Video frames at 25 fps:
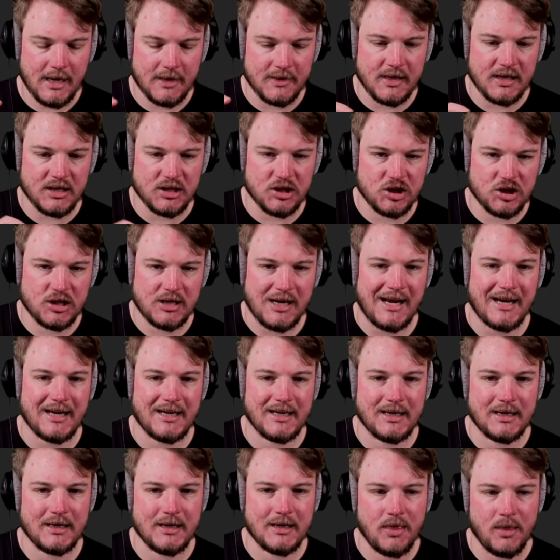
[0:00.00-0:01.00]
and then
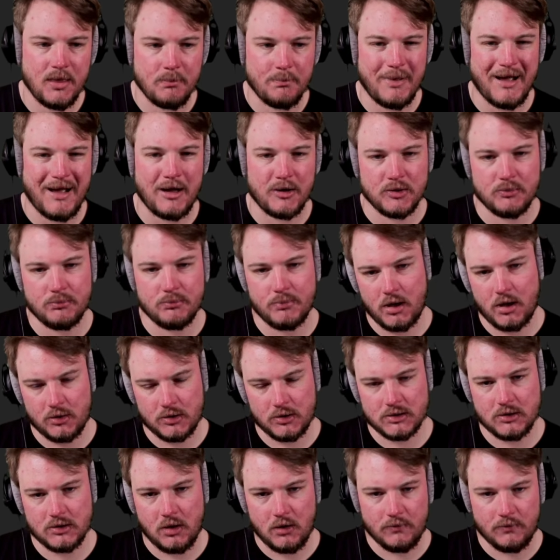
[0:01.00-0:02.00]
check the bounding
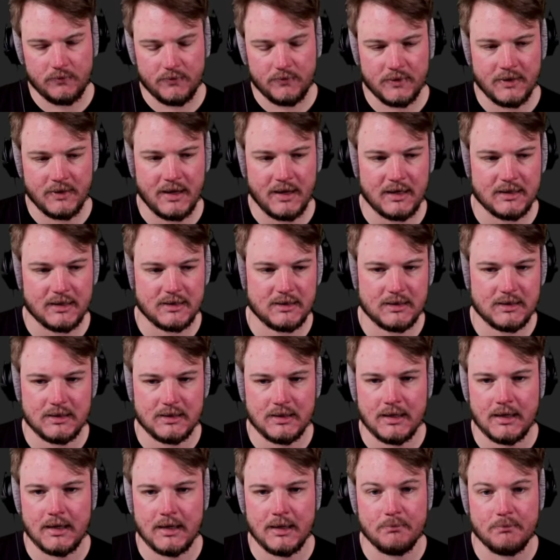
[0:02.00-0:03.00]
box of that
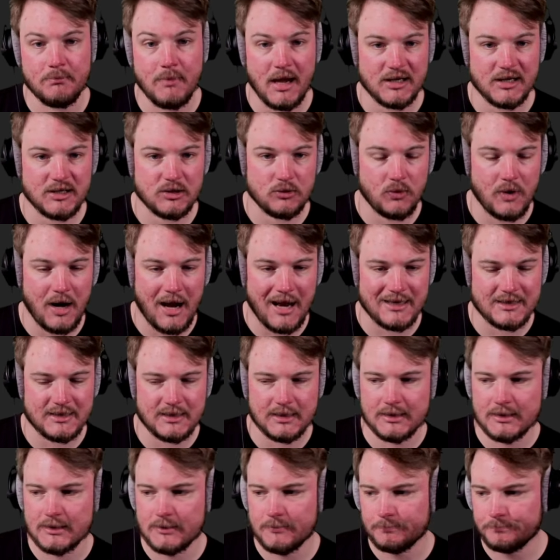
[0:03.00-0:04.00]
mesh or
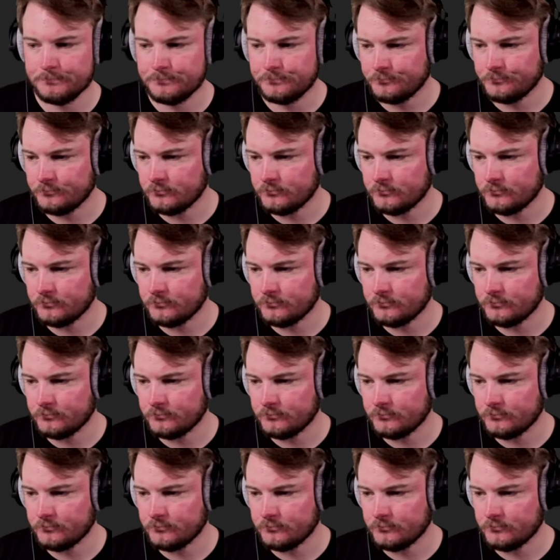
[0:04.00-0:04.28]
asset.